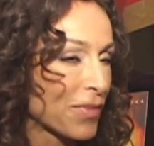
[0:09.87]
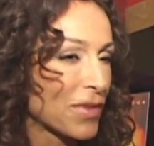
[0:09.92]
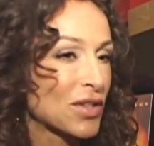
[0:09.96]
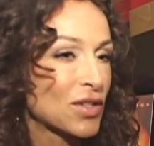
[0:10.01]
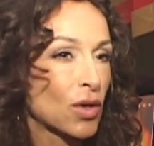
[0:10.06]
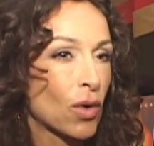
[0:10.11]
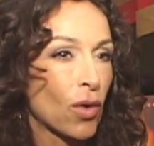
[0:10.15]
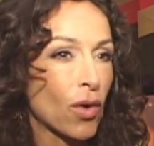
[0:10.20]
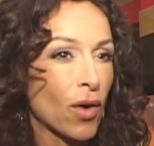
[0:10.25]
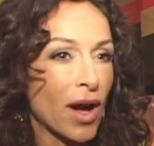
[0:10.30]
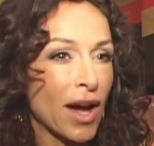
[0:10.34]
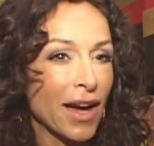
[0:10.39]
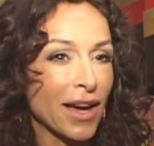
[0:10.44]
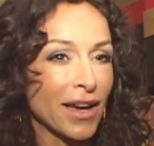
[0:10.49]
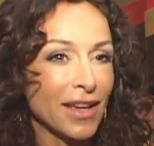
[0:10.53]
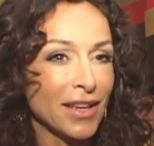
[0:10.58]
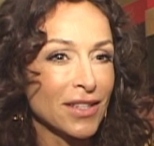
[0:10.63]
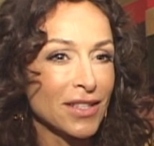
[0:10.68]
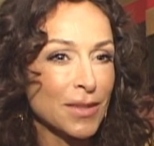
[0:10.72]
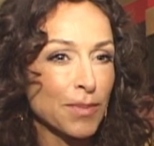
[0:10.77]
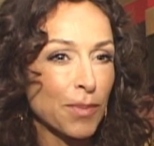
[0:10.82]
So
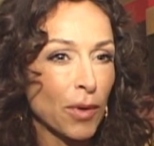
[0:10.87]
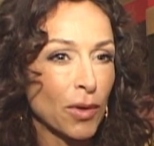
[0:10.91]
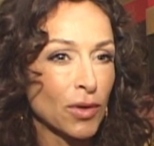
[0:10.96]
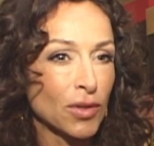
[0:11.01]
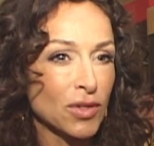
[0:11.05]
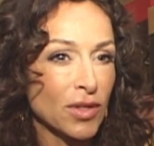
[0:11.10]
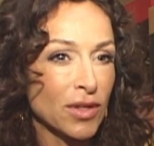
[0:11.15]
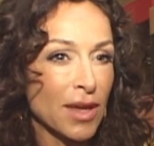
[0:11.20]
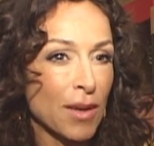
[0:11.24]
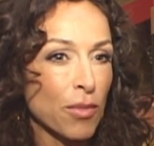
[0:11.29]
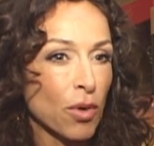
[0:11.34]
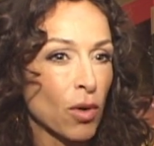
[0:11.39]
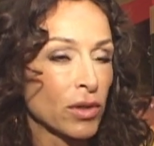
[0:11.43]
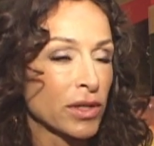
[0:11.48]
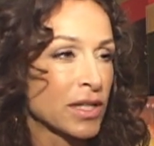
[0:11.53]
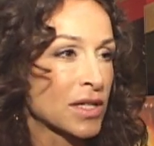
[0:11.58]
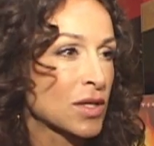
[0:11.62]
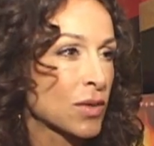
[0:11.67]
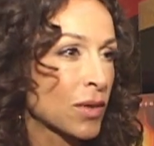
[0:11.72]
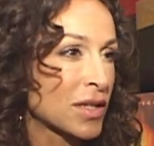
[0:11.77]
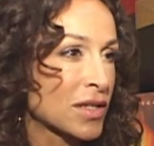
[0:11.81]
I spoke to them all
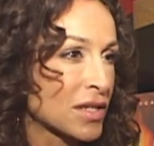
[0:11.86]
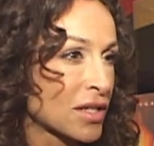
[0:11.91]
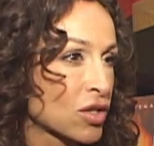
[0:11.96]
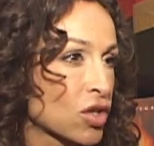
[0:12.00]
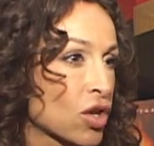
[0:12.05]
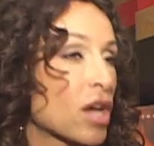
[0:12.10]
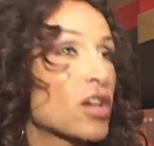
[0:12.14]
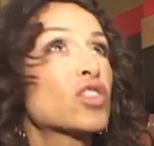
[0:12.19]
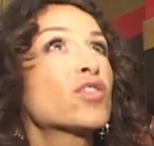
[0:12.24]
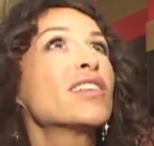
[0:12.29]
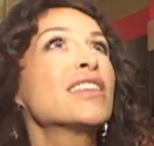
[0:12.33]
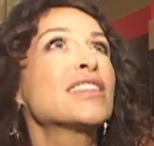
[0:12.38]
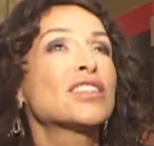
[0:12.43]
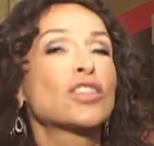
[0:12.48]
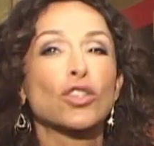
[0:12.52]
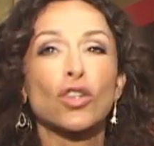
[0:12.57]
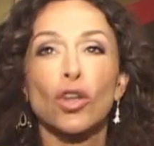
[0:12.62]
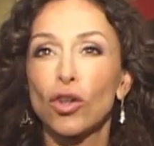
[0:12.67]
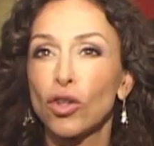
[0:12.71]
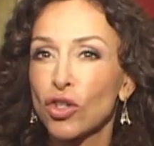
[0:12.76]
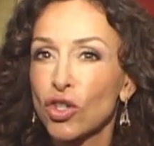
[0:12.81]
in Swiss
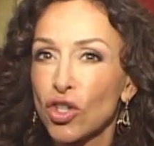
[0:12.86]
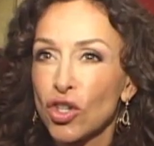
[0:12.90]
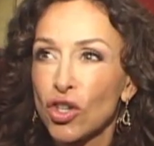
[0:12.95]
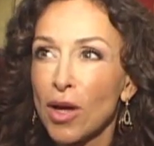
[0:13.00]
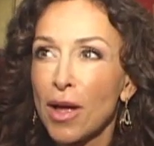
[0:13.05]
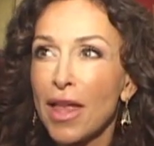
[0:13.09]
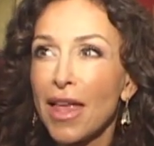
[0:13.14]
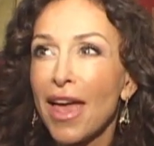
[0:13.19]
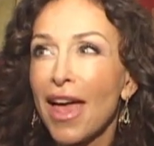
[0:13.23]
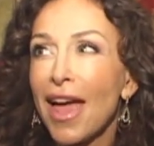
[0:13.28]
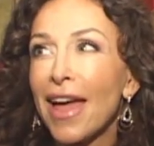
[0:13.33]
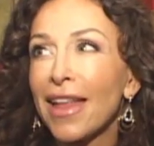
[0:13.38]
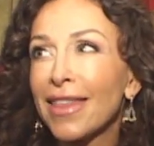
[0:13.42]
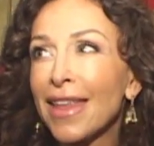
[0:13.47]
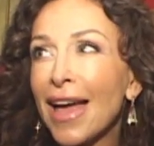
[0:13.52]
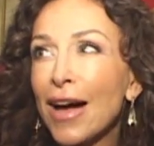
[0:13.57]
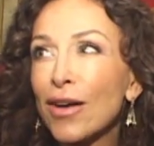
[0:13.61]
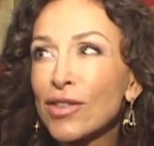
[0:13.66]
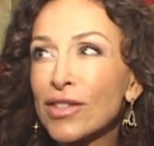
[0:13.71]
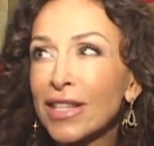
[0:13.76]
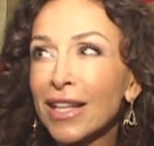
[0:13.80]
Schweizerdeutsch, and
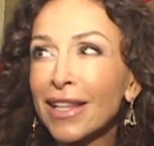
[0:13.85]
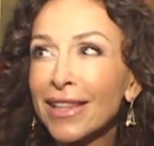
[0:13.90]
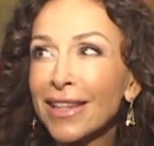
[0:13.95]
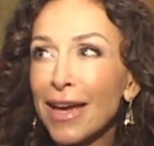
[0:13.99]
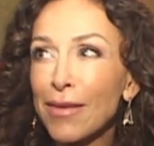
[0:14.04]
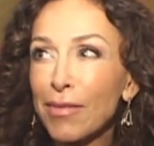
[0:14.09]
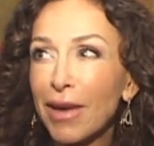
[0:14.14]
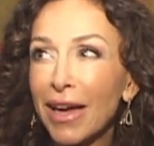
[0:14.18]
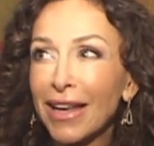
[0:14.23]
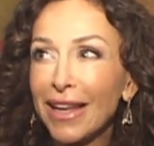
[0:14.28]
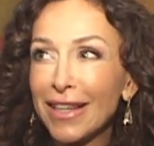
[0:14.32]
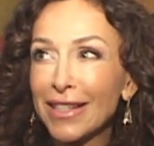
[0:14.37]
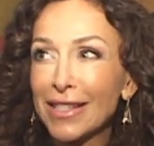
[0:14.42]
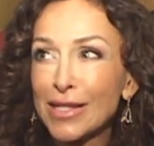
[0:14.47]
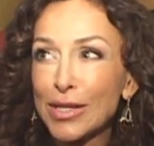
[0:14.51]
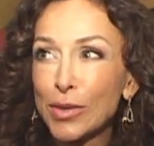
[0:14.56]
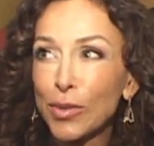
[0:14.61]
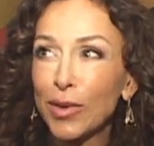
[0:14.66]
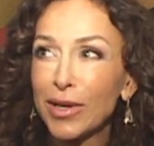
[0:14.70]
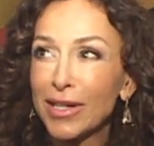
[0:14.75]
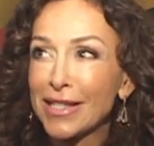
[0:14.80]
now suddenly I'm getting
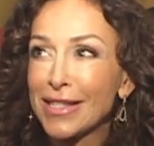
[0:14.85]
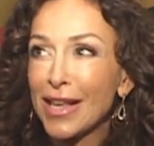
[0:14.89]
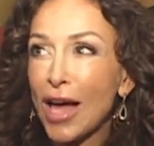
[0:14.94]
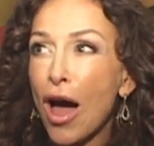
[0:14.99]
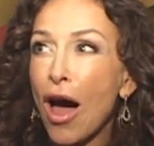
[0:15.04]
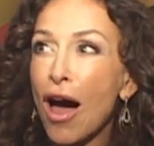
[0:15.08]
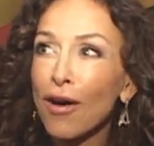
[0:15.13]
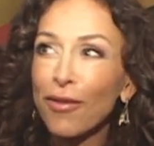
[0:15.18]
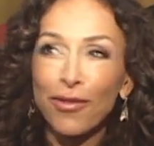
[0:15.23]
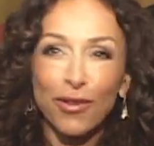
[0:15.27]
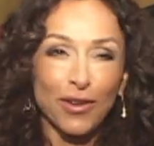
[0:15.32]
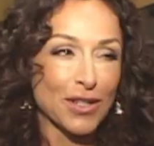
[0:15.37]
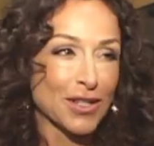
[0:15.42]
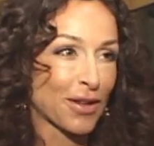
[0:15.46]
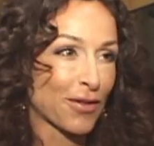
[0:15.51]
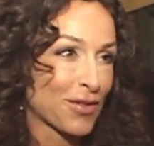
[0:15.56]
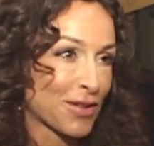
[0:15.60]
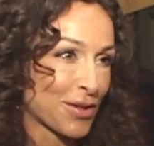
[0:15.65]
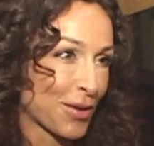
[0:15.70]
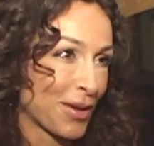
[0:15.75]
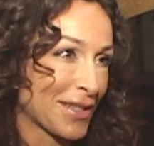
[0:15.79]
Swiss offers
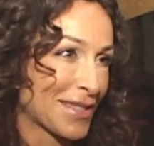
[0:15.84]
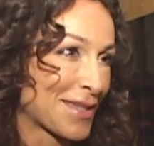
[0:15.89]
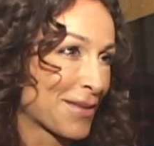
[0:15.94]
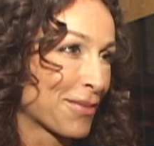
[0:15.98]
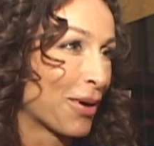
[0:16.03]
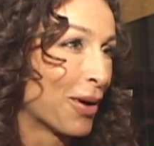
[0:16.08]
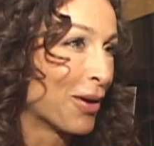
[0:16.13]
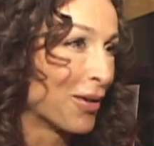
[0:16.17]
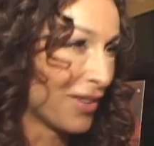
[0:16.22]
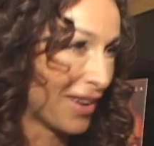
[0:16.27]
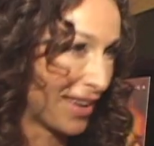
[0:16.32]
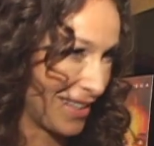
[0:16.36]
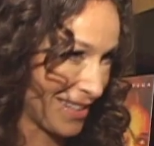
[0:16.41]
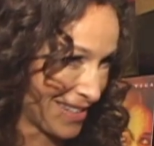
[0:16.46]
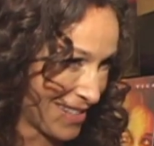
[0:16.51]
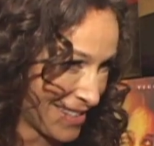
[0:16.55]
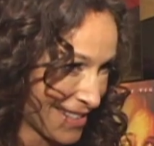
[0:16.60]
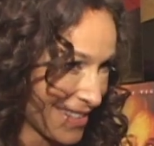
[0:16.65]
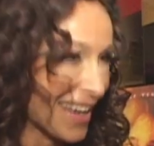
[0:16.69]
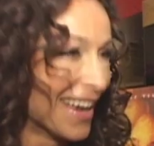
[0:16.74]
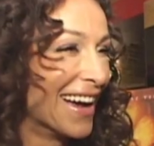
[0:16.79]
of Swiss
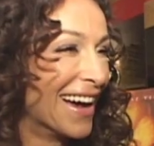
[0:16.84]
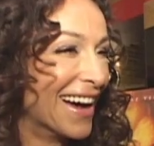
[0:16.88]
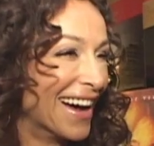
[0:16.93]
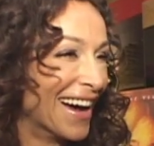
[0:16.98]
movies.